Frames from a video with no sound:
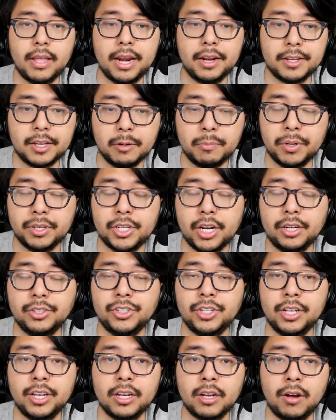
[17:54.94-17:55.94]
that it could
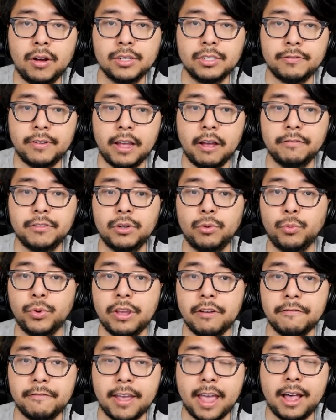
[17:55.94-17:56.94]
potentially cause Valve to
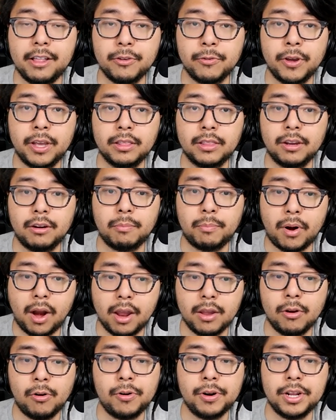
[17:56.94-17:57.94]
reevaluate their
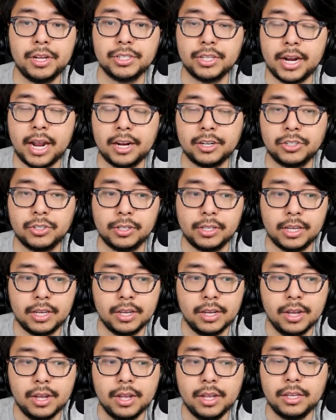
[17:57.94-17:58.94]
priorities and
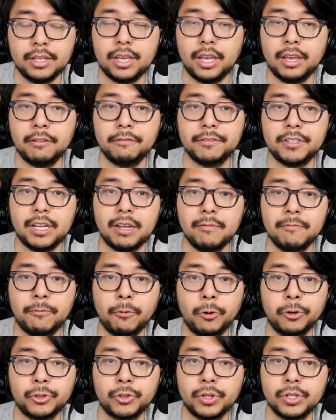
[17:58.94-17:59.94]
actually give Team
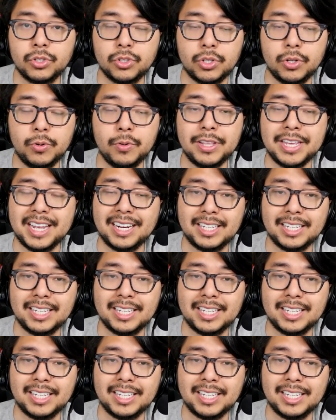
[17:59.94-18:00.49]
Fortress 2 the